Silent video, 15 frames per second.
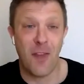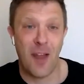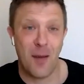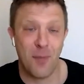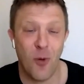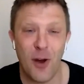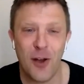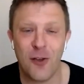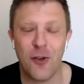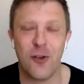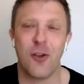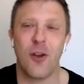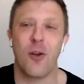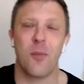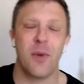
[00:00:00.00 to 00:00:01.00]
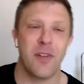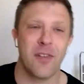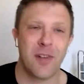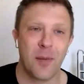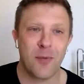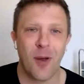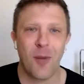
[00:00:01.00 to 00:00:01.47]
on that point too, don't we?
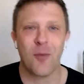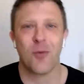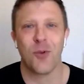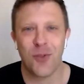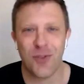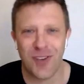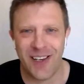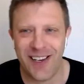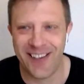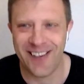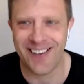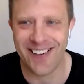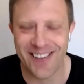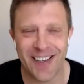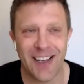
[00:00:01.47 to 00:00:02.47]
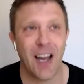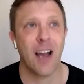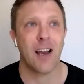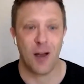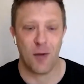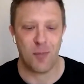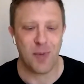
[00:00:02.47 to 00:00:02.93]
Sometimes we'll see
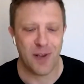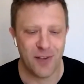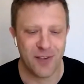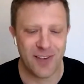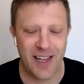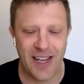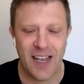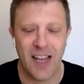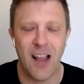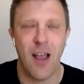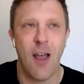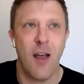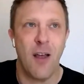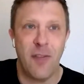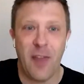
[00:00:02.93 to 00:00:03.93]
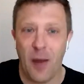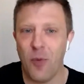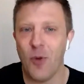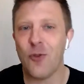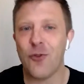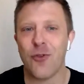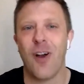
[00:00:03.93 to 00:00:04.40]
companies that they
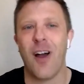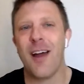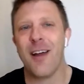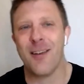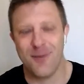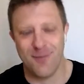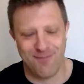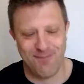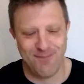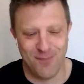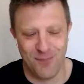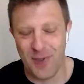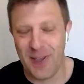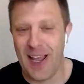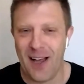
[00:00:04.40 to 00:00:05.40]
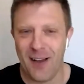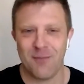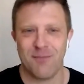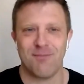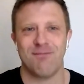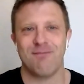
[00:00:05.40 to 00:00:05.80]
will try and, without